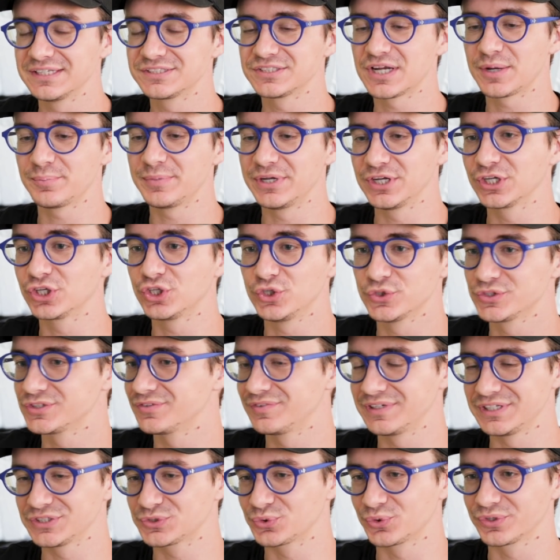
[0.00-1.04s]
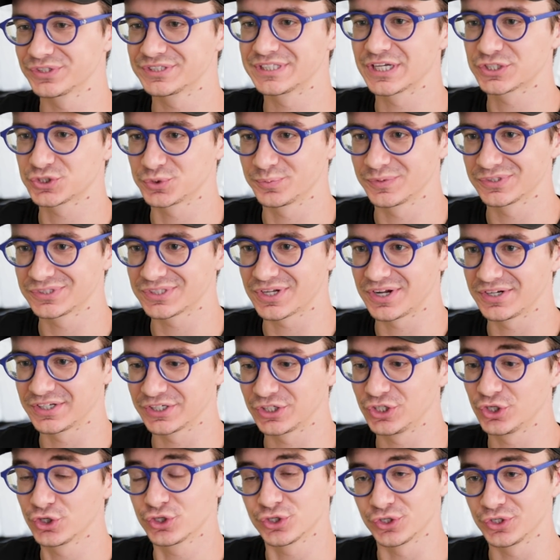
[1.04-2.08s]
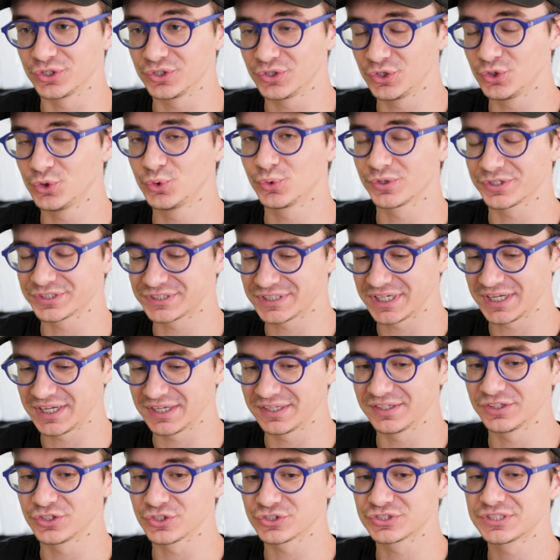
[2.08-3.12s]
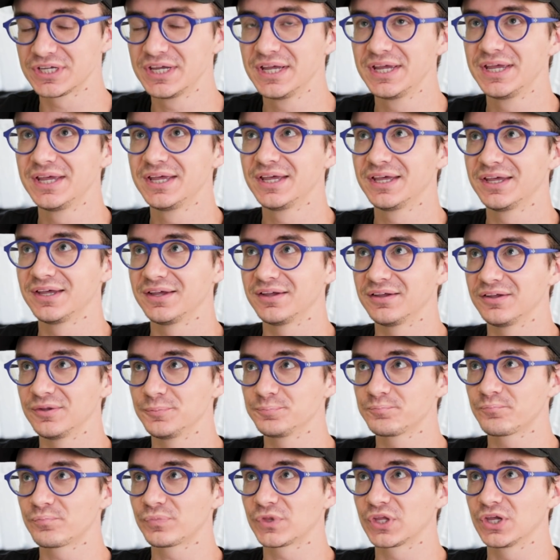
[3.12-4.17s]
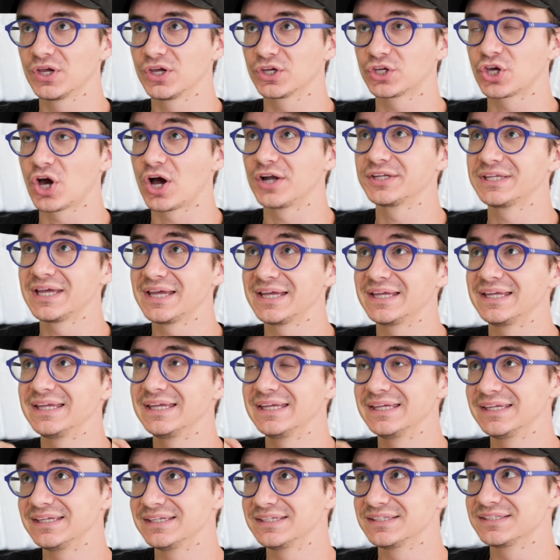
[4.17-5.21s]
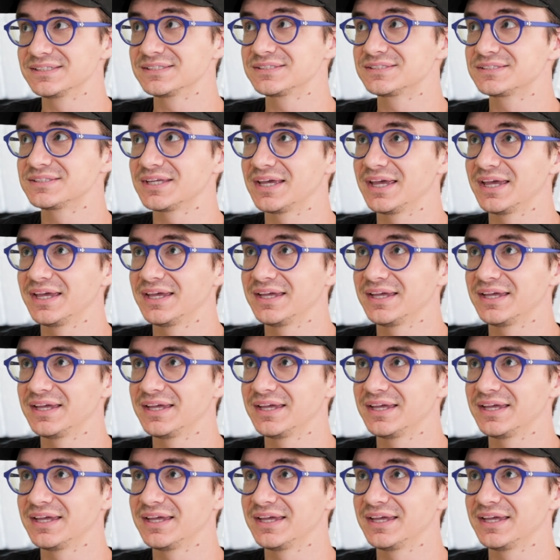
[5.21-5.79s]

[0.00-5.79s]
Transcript: He's not been accused of any sort of sexual misconduct. You were saying just Kanye is